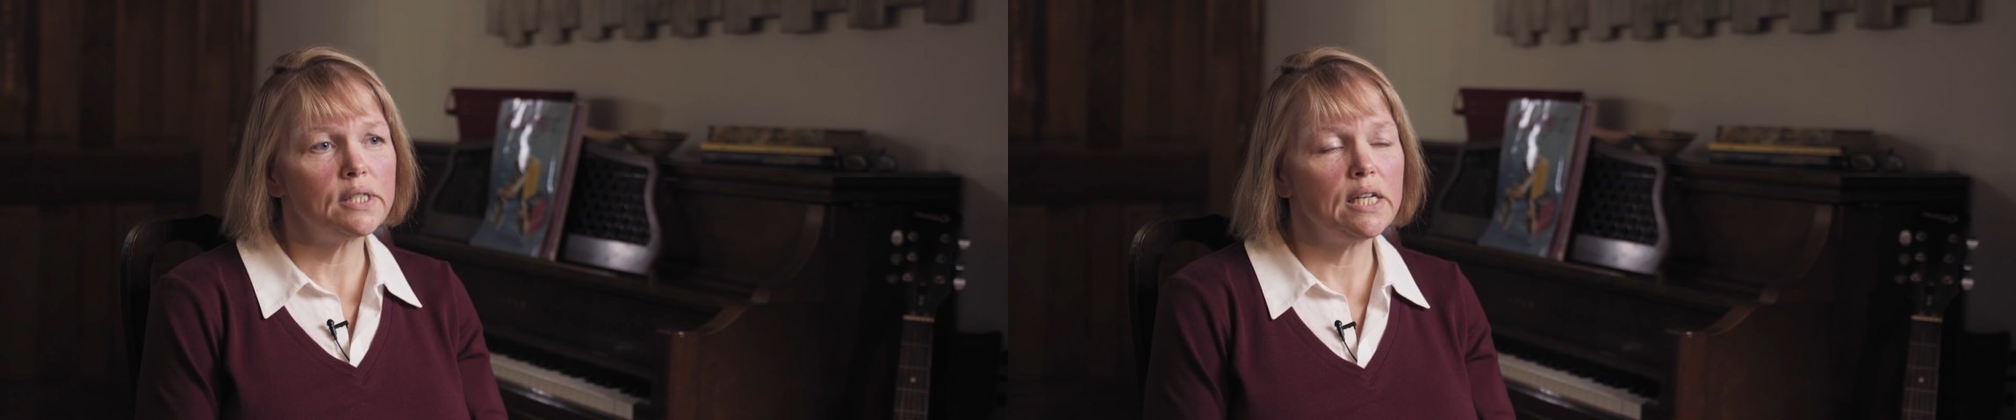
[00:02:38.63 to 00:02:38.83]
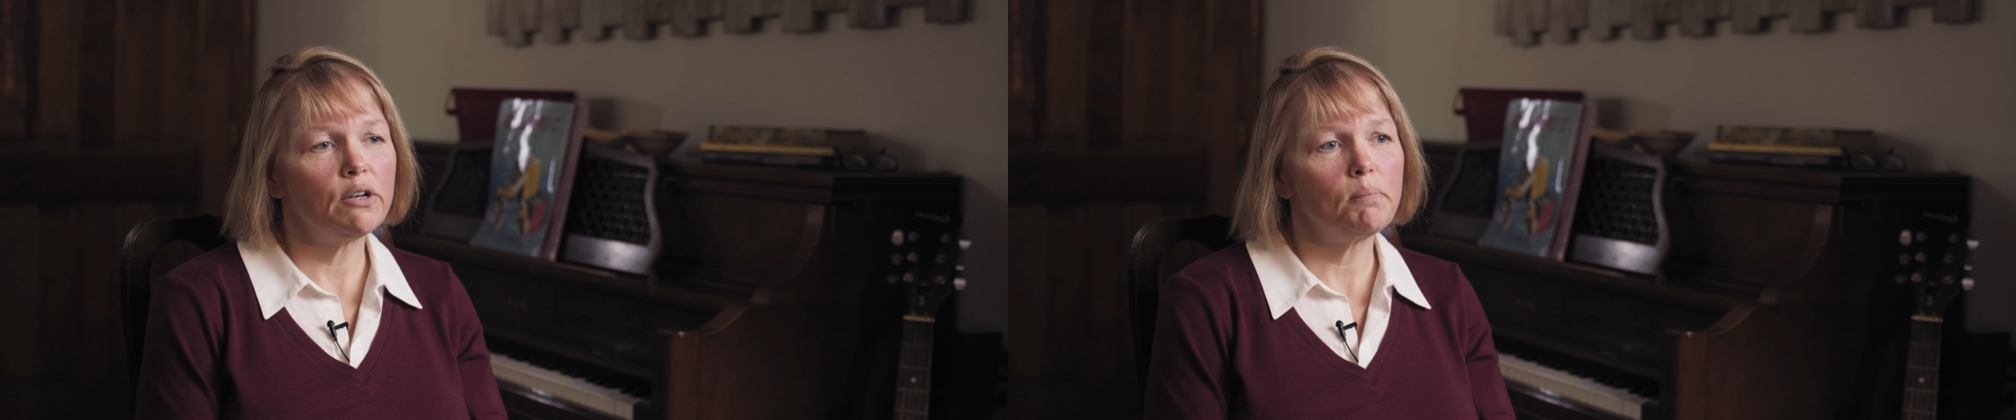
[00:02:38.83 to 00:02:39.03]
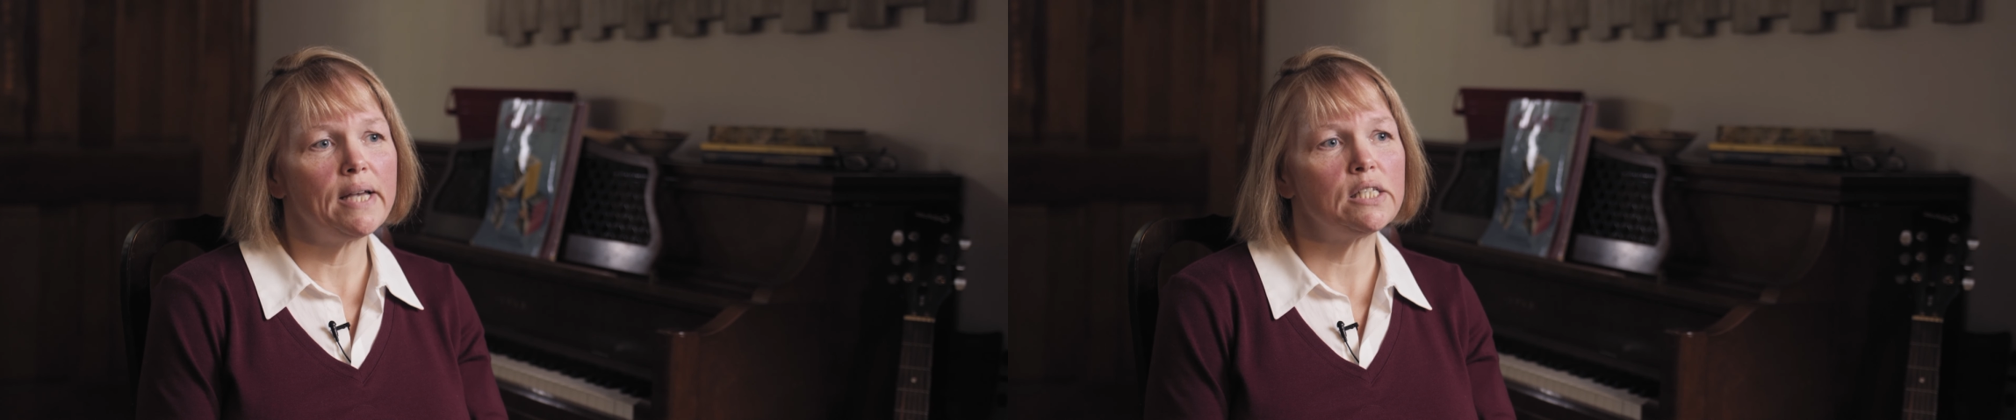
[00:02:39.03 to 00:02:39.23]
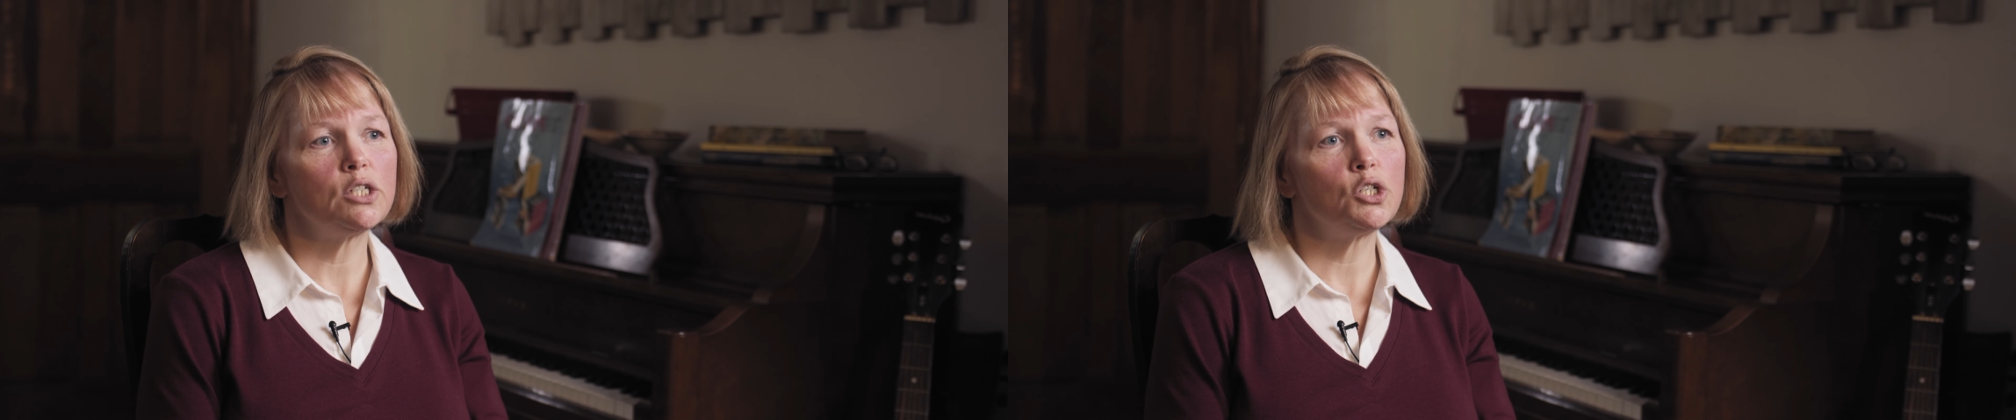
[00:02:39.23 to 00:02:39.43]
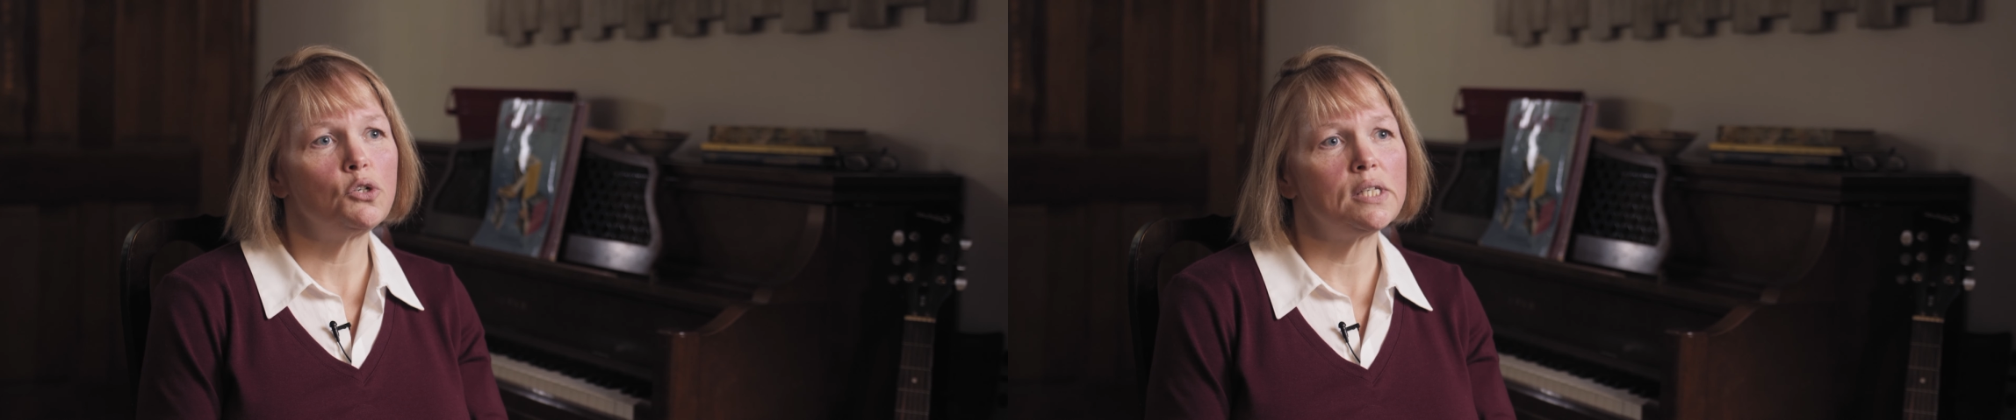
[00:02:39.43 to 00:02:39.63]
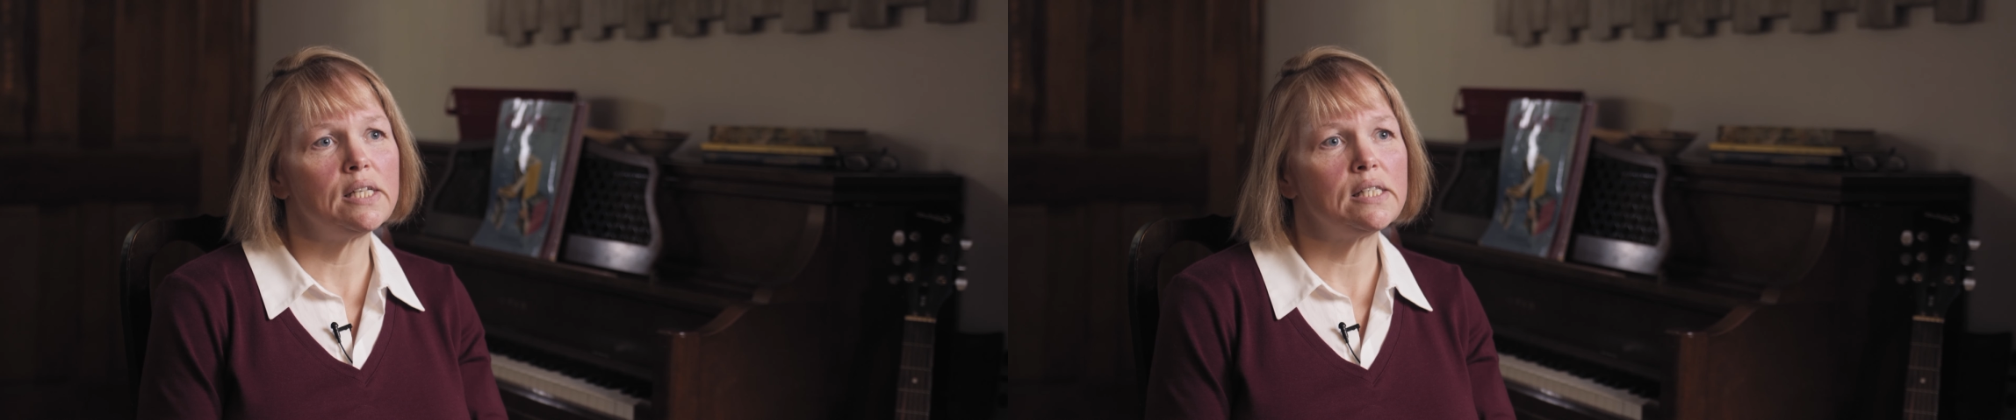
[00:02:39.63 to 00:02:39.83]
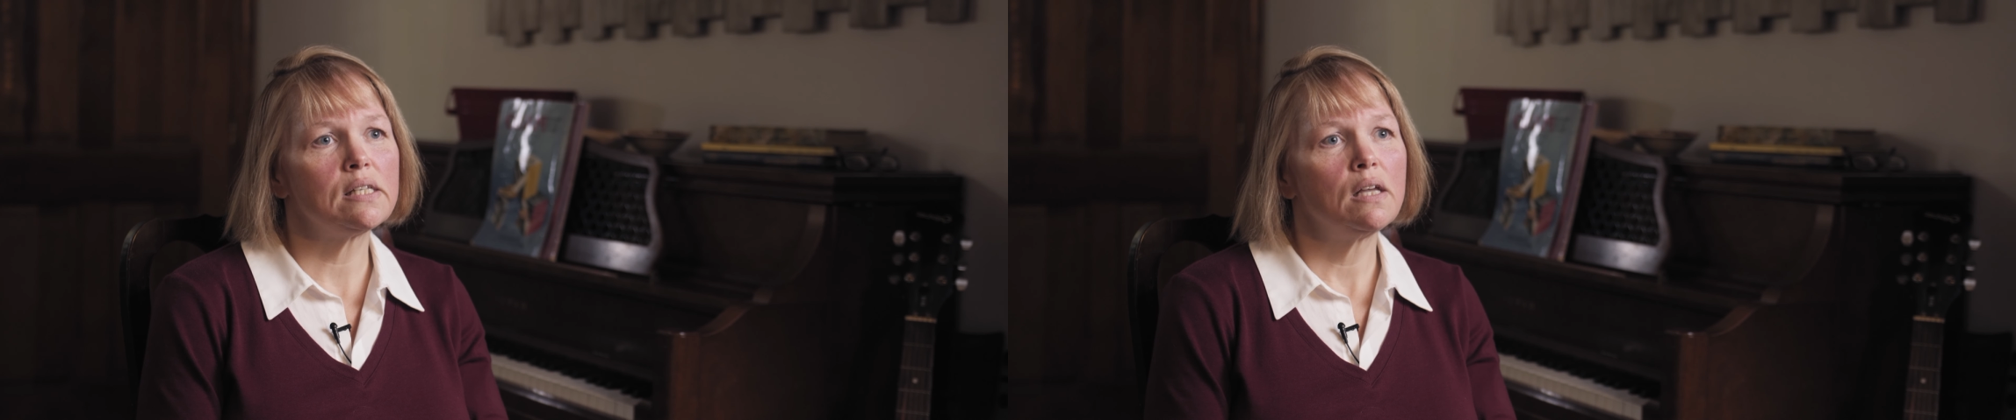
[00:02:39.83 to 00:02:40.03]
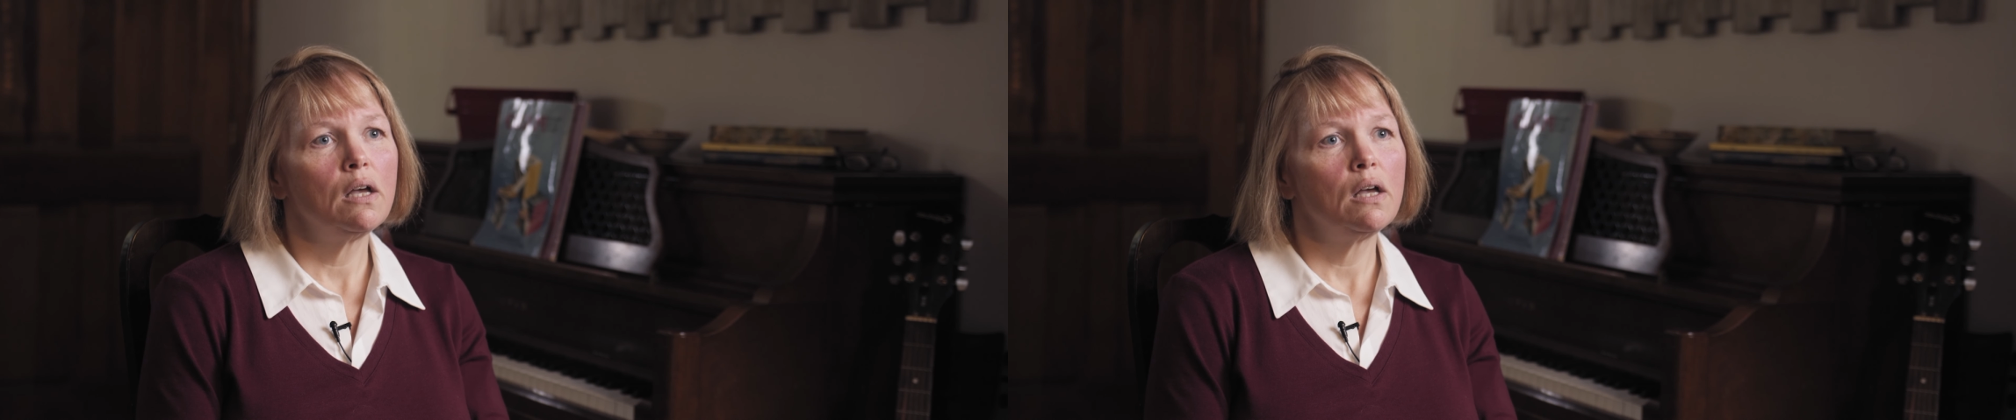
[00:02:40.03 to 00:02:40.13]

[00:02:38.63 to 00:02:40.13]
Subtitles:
here in Massachusetts